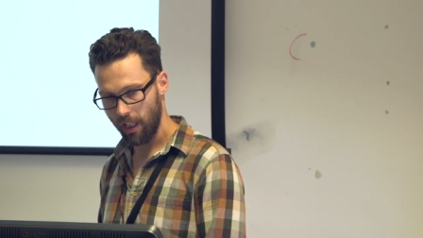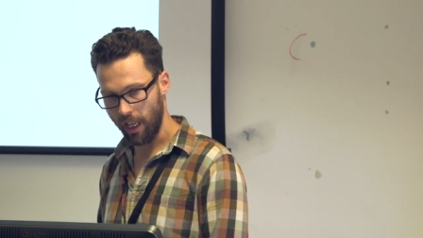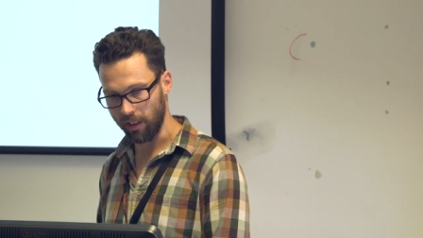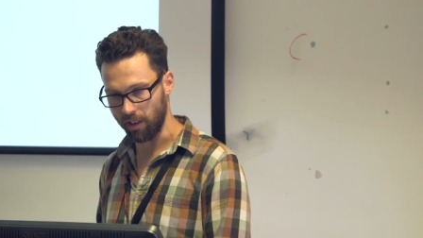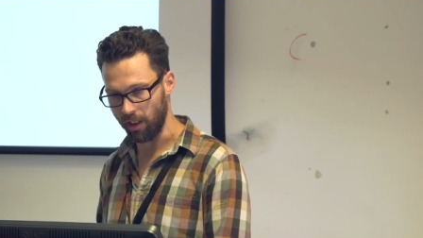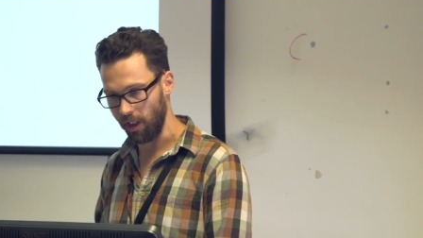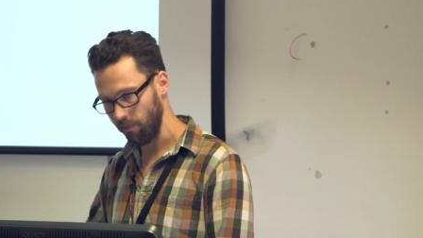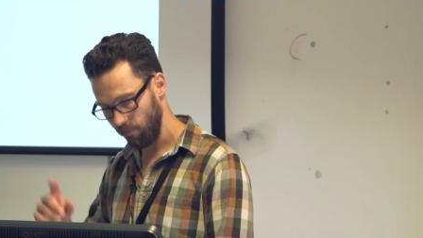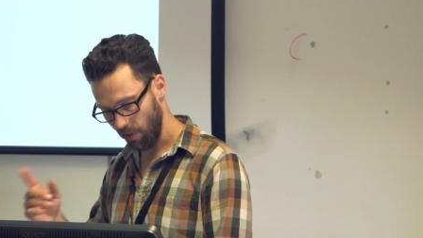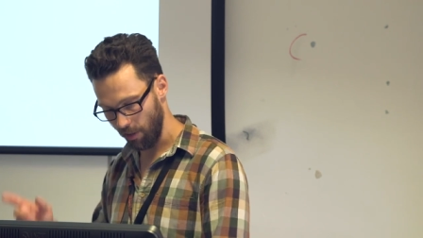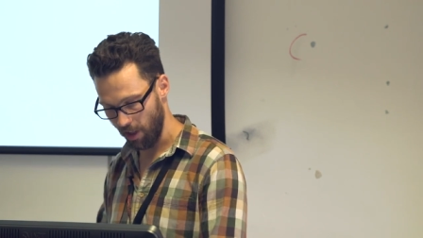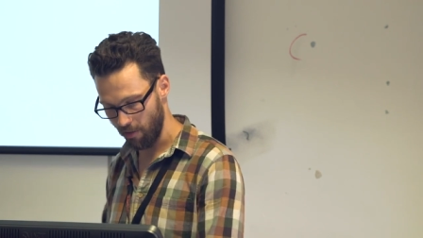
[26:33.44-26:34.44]
And so
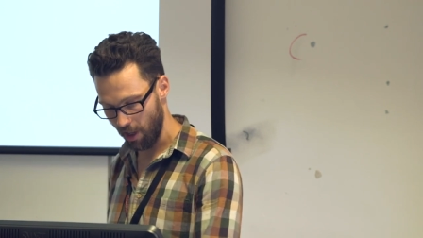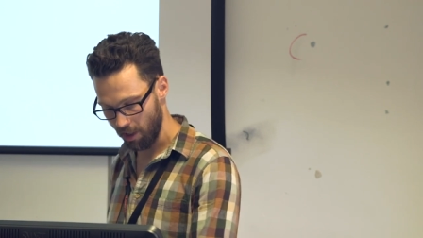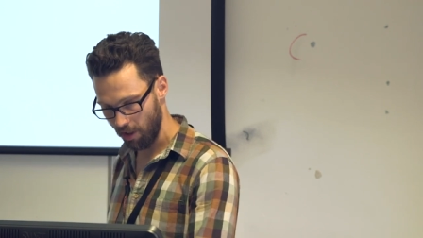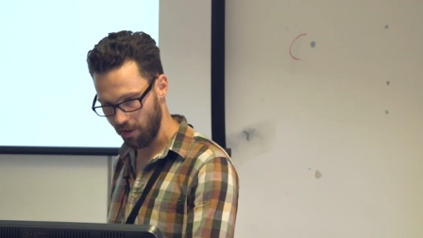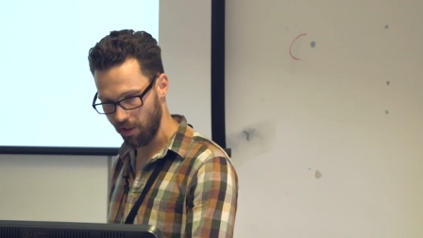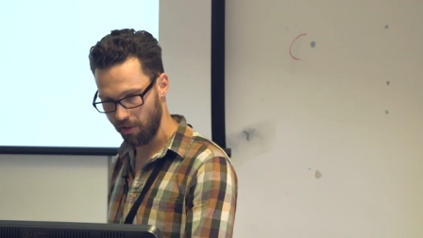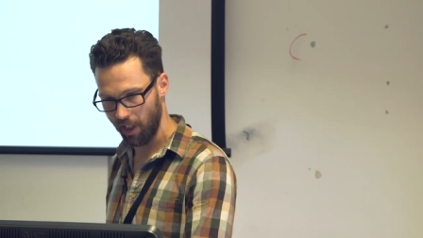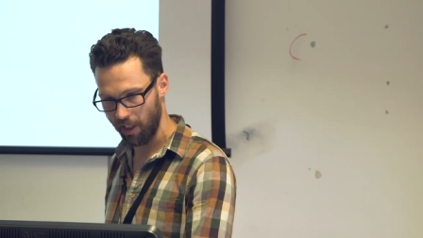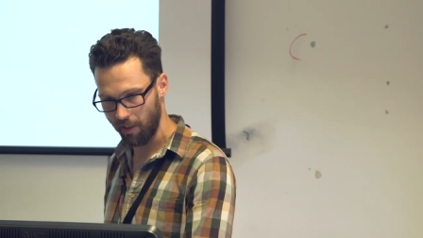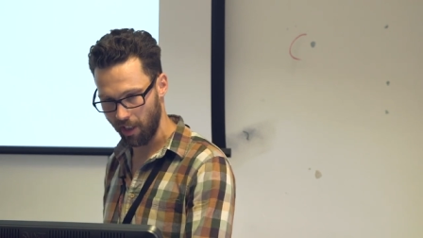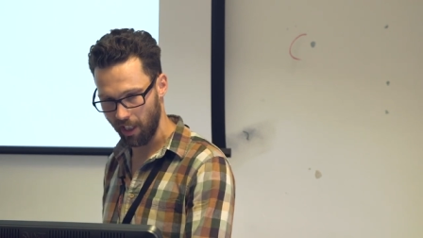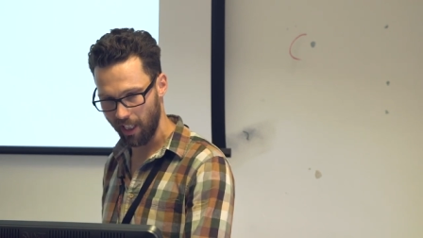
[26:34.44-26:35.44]
I'm going to run you through this really
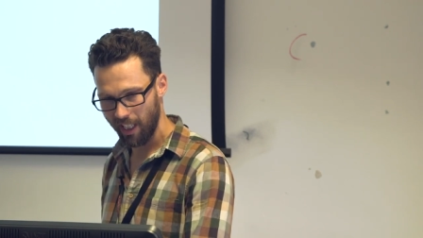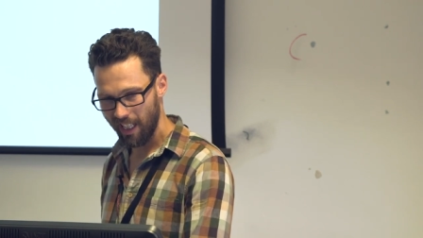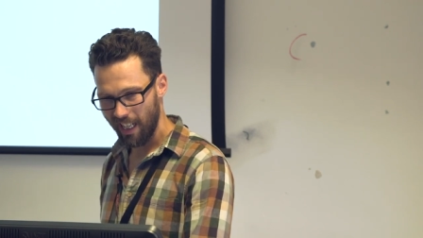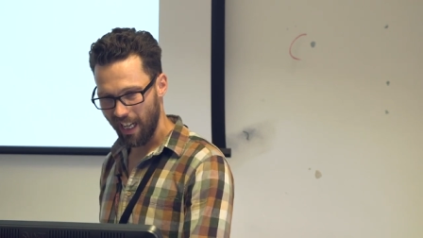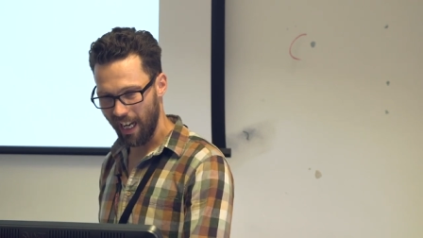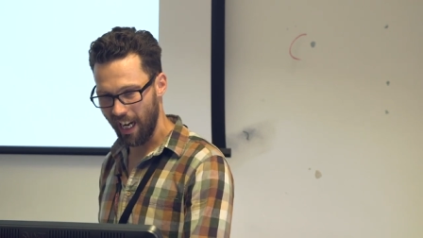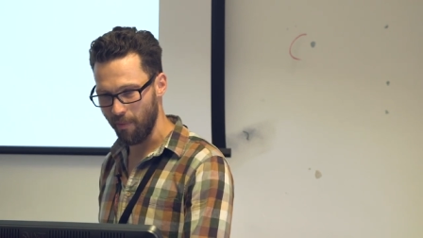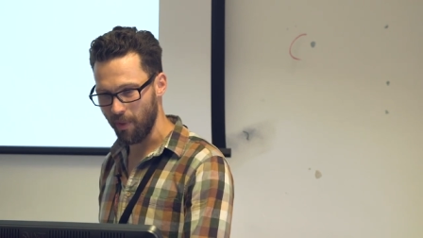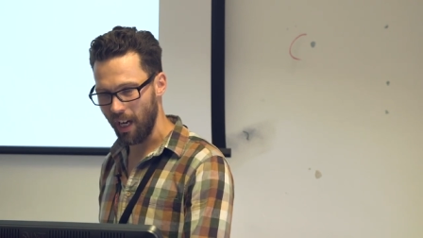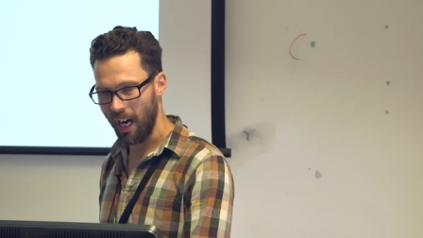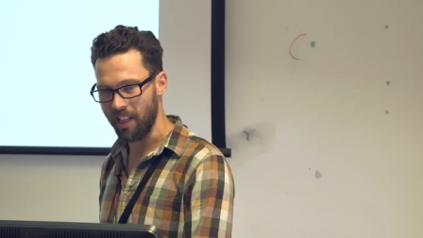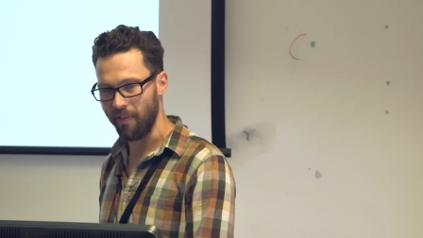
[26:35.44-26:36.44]
quickly.
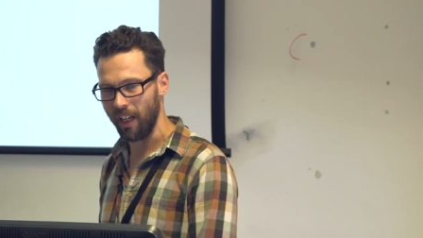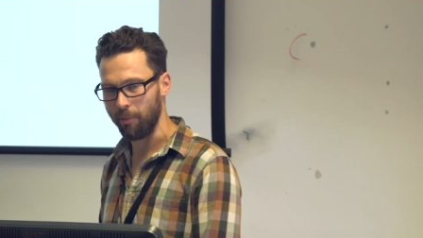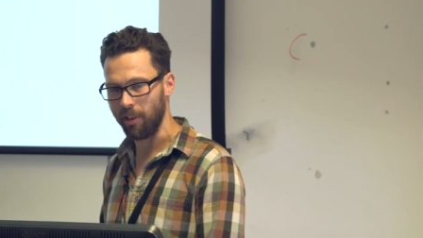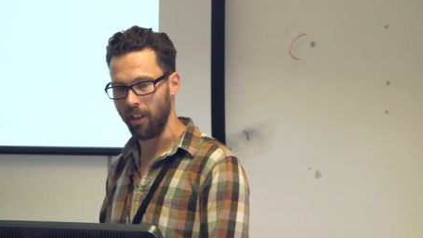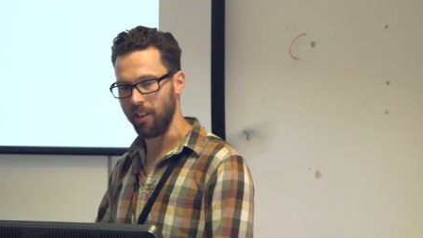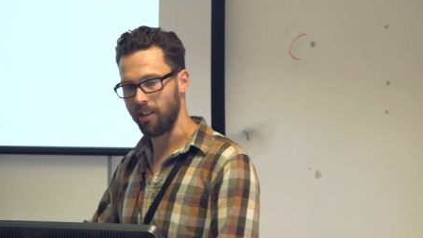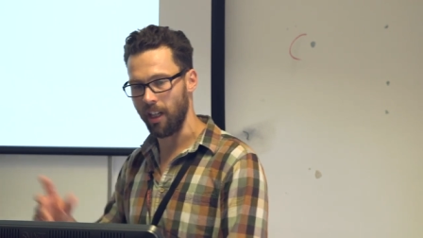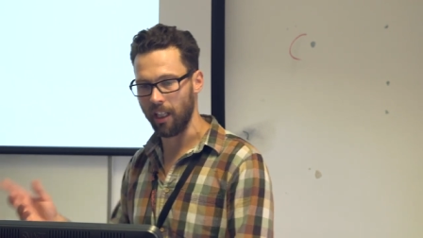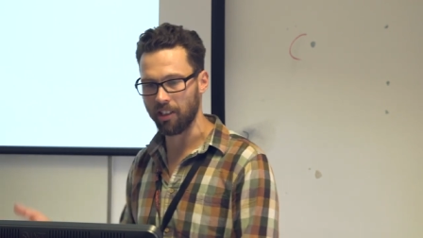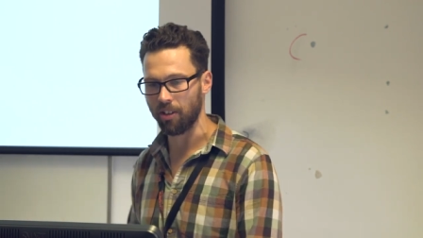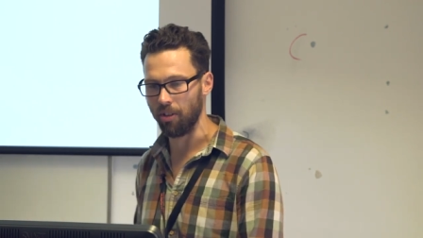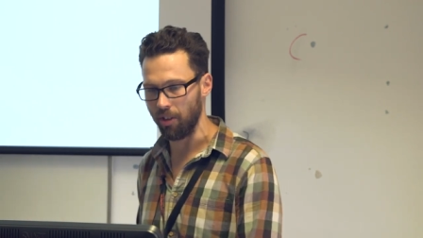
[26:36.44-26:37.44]
I developed a
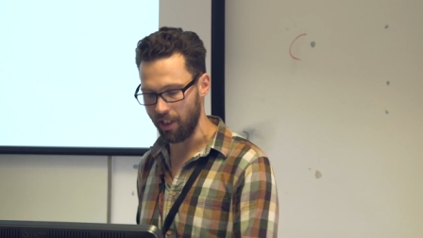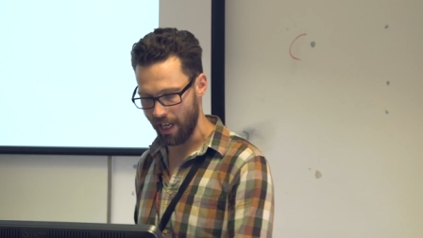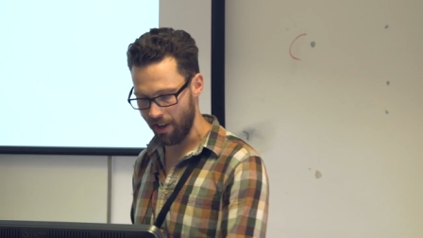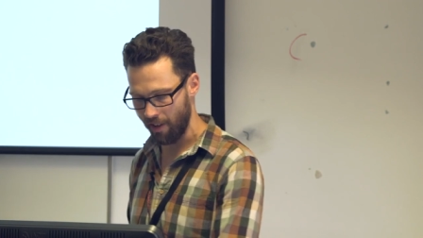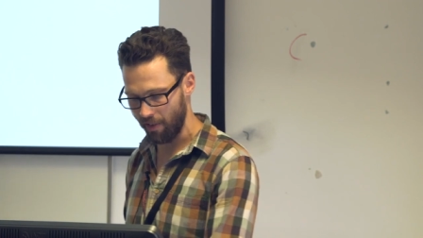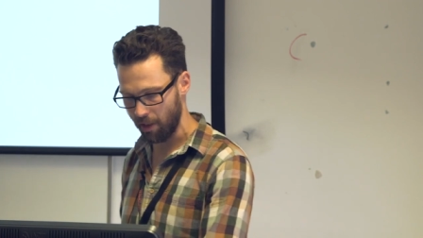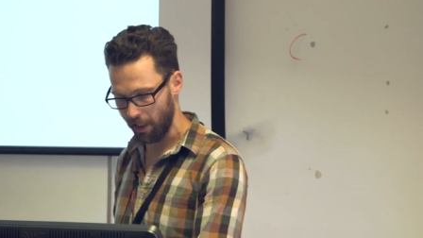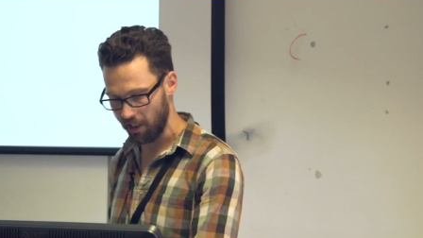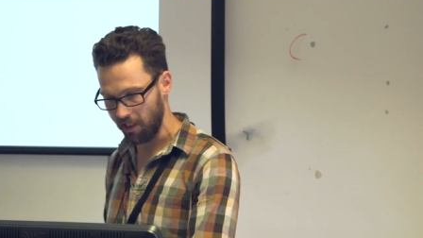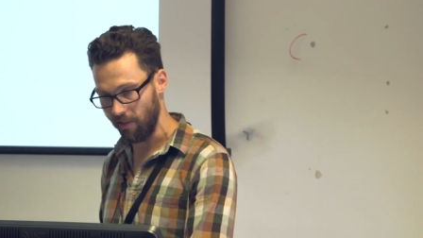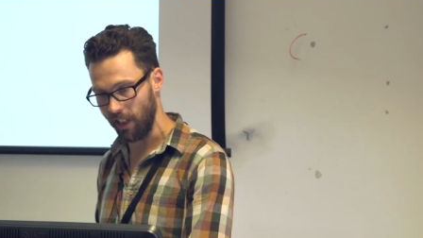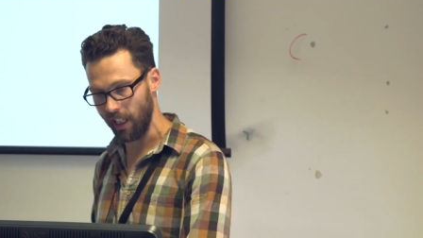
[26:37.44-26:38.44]
task called the narrative
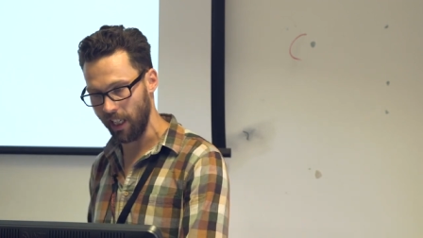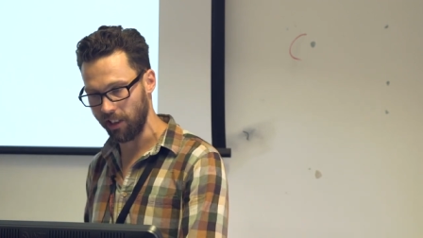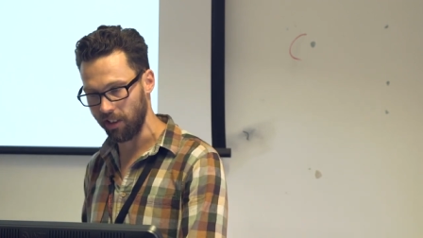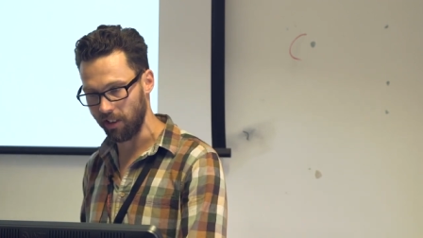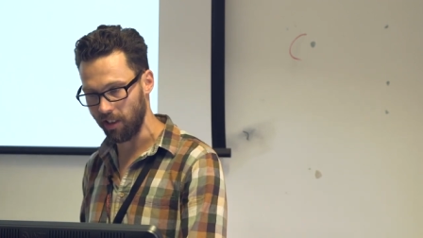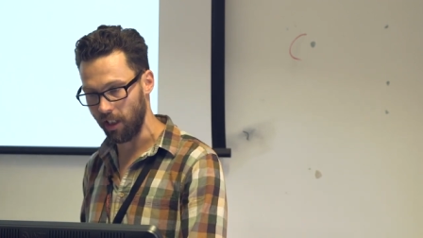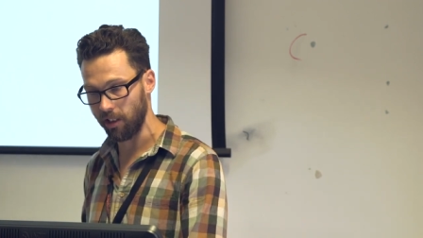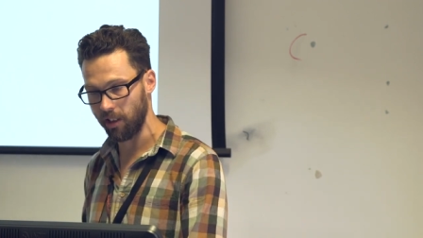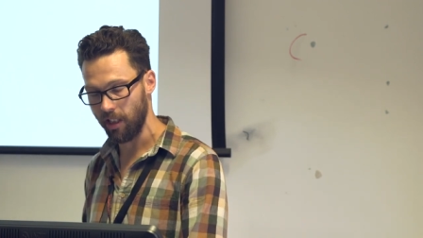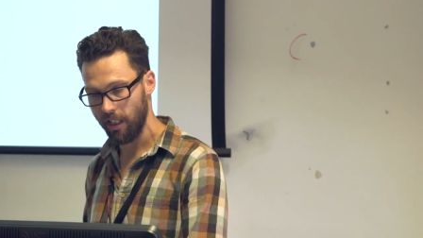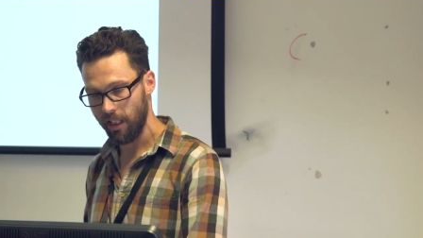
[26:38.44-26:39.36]
expectancy violation task,